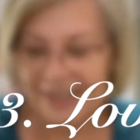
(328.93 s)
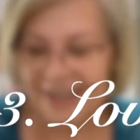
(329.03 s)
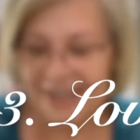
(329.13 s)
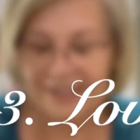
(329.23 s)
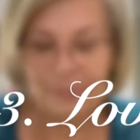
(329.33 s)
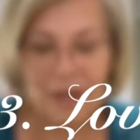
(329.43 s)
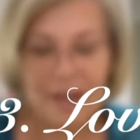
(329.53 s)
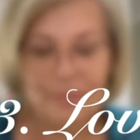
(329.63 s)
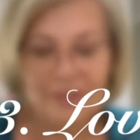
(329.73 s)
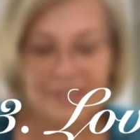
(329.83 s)
And the
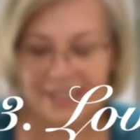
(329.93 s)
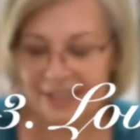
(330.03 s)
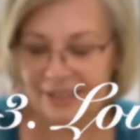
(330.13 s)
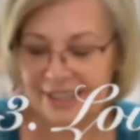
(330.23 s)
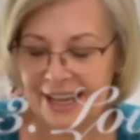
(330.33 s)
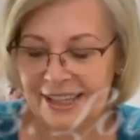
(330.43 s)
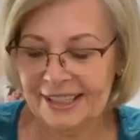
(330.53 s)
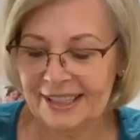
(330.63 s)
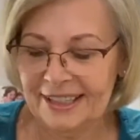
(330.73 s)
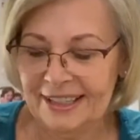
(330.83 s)
Bible tells
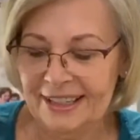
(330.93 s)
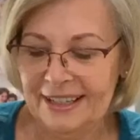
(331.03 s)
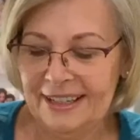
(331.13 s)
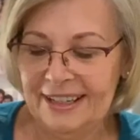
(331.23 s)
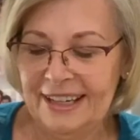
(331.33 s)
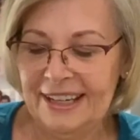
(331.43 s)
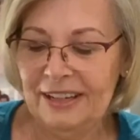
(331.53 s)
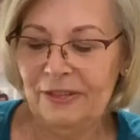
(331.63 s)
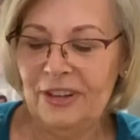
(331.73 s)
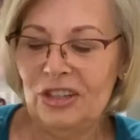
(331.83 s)
us in
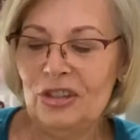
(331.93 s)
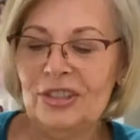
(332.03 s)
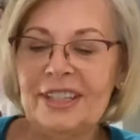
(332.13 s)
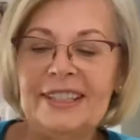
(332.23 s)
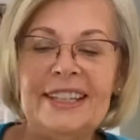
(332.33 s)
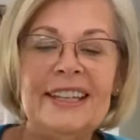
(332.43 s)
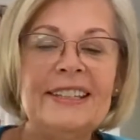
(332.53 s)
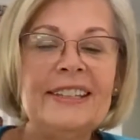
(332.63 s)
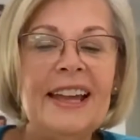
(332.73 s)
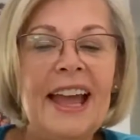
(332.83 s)
Ephesians, it
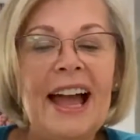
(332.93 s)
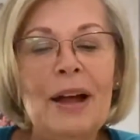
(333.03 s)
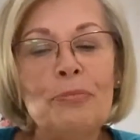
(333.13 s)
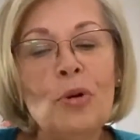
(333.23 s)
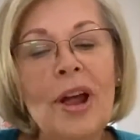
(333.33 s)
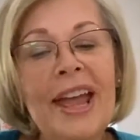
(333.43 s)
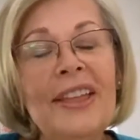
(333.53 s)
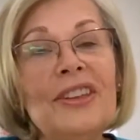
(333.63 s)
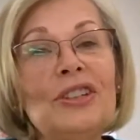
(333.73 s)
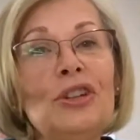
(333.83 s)
says, I
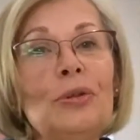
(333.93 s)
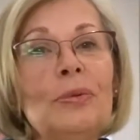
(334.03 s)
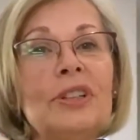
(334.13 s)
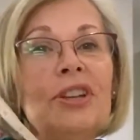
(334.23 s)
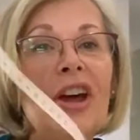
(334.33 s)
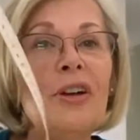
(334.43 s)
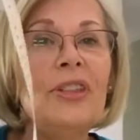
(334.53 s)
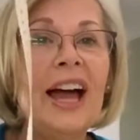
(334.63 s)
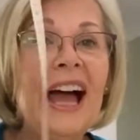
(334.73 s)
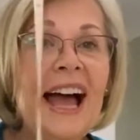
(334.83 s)
pray that you would know
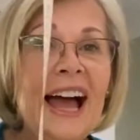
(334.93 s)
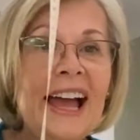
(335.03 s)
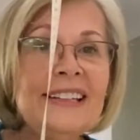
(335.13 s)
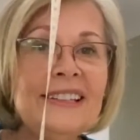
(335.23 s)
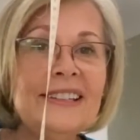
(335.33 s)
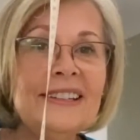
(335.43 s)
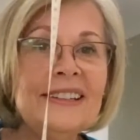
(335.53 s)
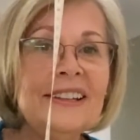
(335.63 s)
the height,